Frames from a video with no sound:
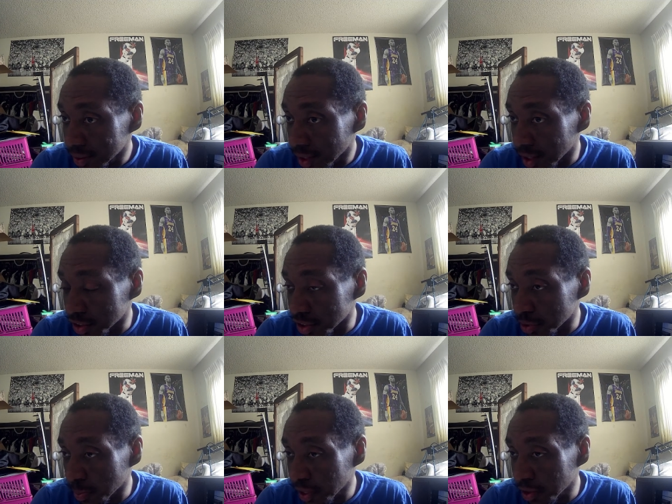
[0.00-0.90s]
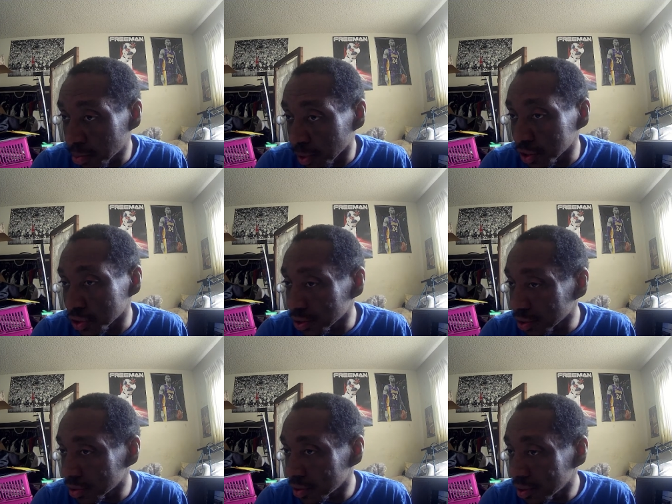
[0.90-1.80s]
a suspended pressure.
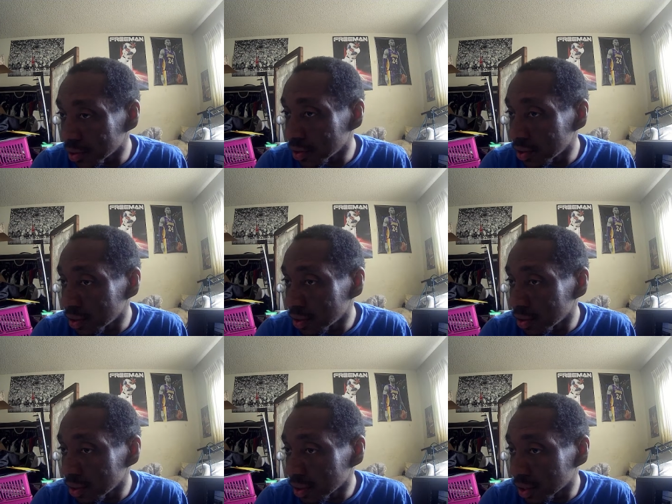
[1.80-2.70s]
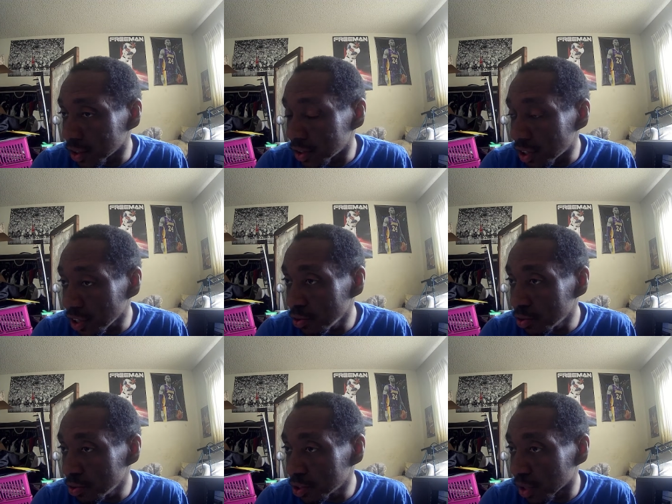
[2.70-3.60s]

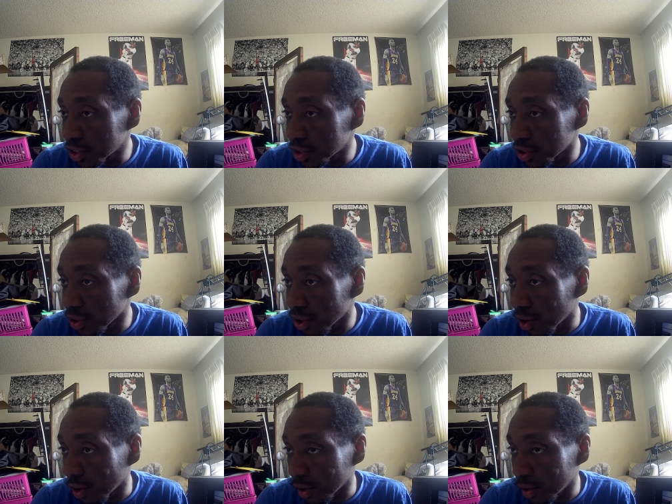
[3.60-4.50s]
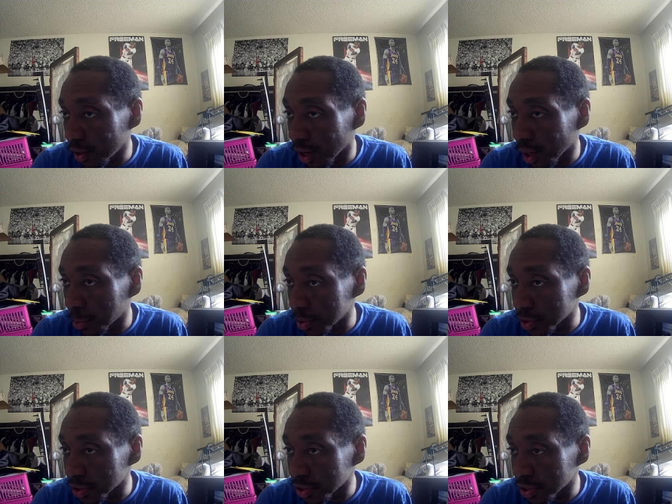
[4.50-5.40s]
Continuous pressure on the
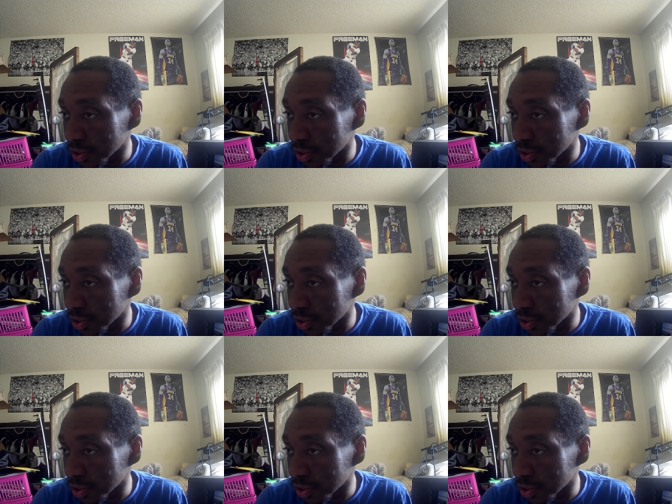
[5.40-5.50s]
opposition.